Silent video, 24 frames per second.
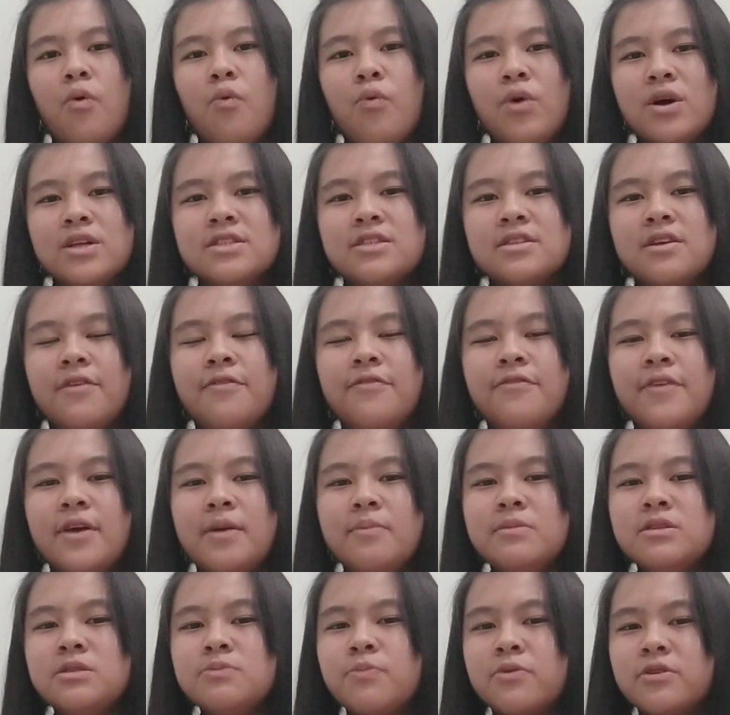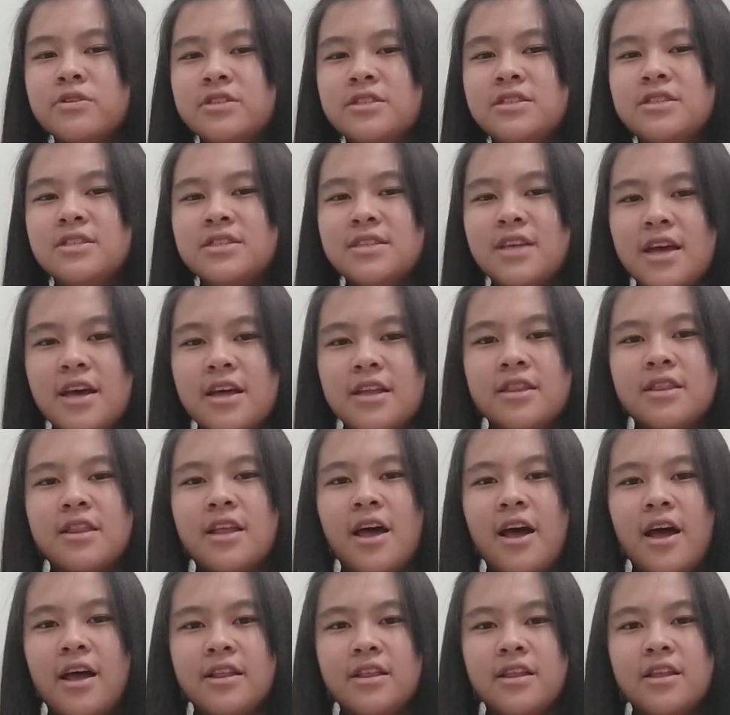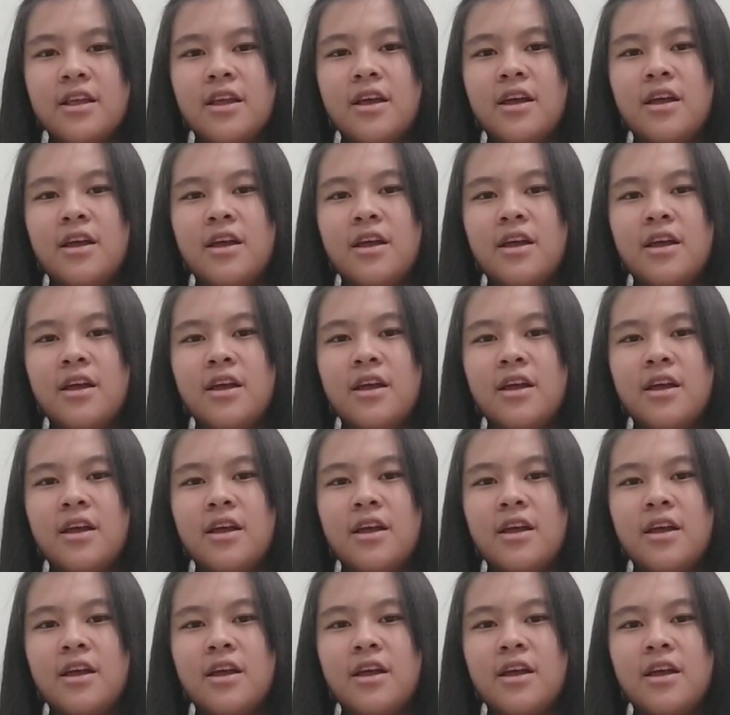Once a famous person said that